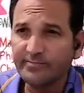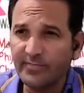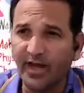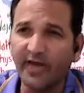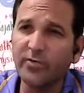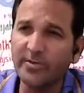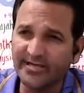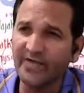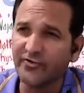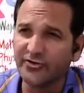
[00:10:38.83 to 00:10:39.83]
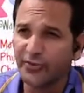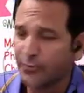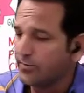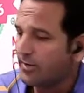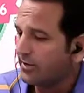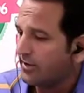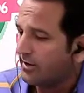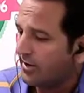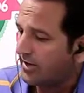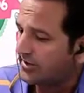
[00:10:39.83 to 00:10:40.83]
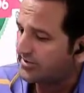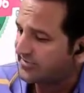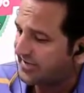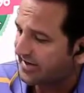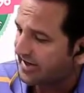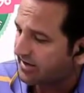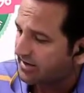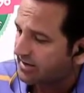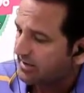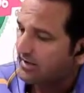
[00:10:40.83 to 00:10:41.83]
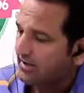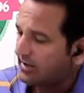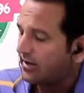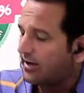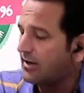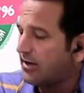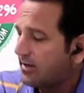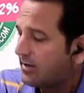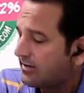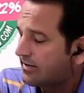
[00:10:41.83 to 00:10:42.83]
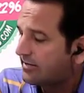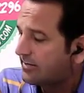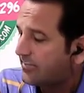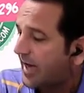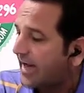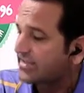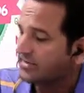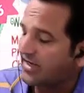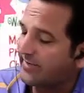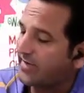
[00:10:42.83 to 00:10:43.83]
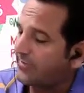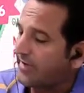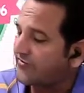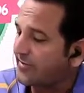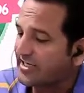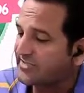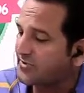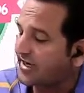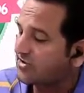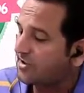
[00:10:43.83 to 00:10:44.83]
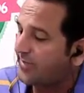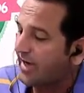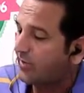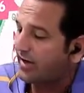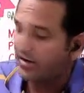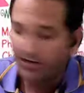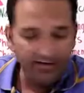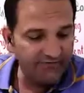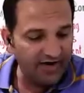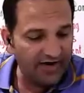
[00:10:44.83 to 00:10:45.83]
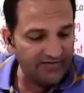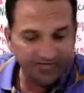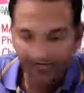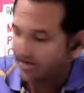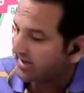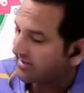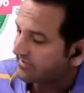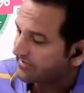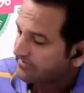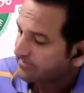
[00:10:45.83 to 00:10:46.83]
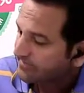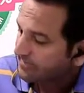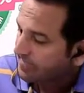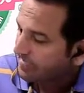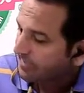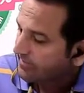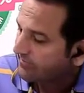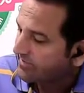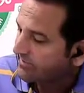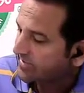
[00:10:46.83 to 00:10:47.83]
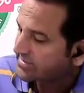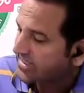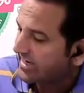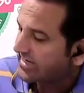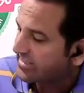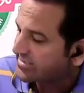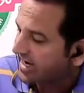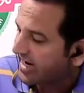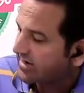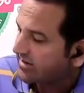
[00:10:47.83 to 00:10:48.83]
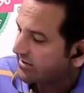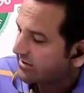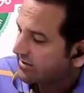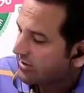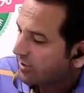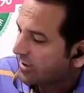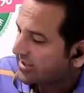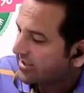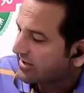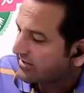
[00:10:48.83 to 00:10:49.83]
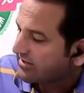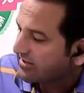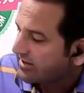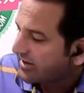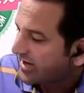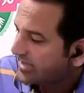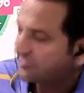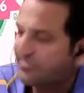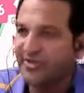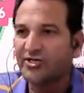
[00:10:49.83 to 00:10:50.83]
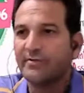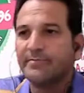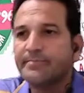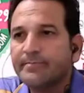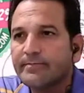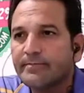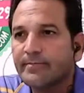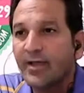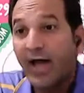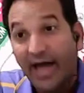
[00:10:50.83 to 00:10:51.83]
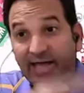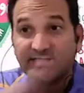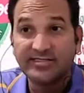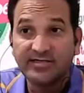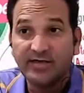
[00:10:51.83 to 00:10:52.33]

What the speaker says: I will be thankful to you. The second part is, apart from exponent or power, we have the second is, we must understand what is expression. As